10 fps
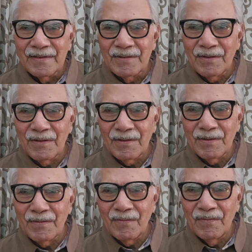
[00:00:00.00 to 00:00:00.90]

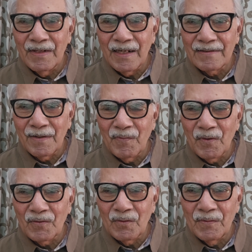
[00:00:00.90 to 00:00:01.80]
So we are
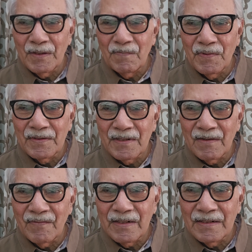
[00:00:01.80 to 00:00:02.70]
supposed to be
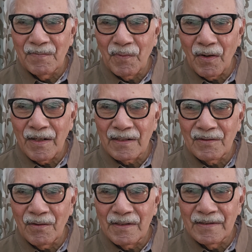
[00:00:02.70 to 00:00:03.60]
preserving the product
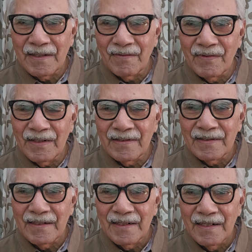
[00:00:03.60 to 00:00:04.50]
or the service
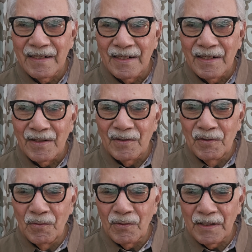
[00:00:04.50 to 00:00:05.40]

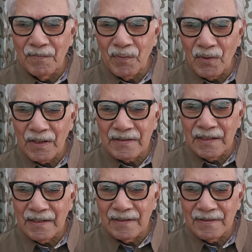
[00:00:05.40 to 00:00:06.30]
during
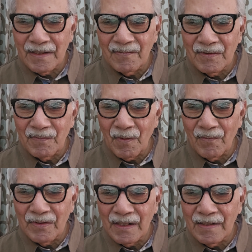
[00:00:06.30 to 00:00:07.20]
production and service
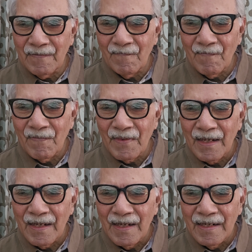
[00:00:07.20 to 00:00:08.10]
provision.
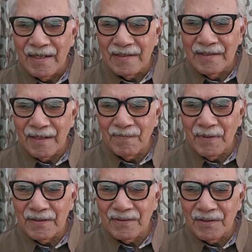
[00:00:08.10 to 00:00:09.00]
That
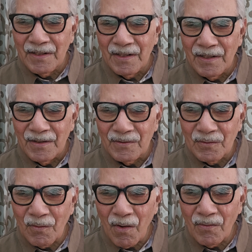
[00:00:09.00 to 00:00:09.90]
means
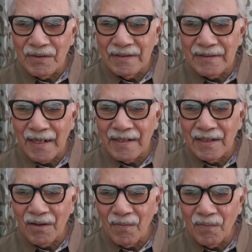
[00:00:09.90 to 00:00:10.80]
throughout the
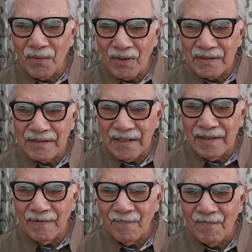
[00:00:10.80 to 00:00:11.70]
cycle of
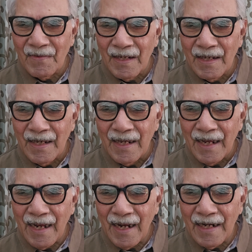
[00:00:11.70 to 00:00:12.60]
production
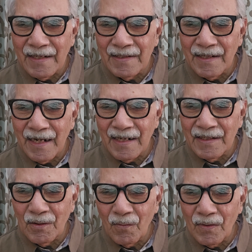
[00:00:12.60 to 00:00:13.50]
and
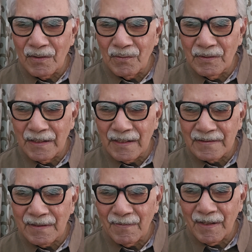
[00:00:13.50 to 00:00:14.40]
handing over to the
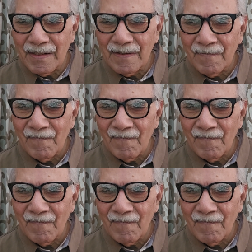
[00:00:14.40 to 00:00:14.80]
customer,